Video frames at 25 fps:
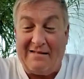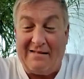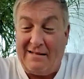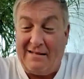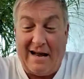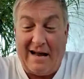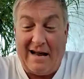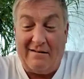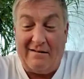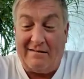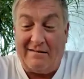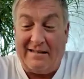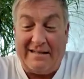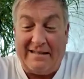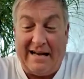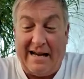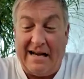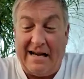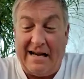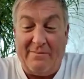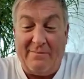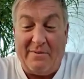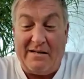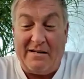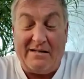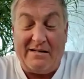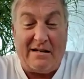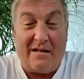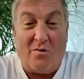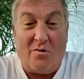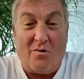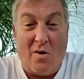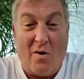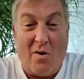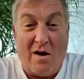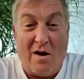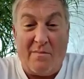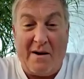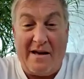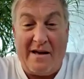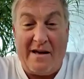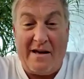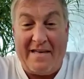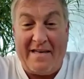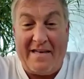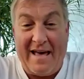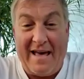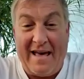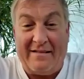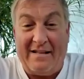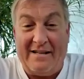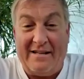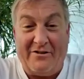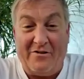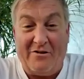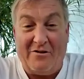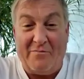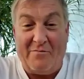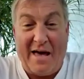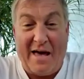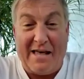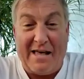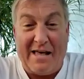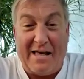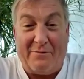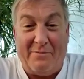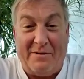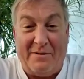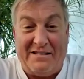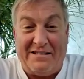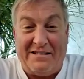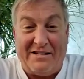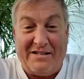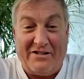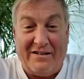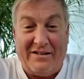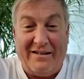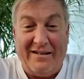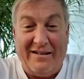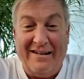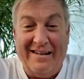and I don't think anybody's going to want to buy that unless you're a mathematician.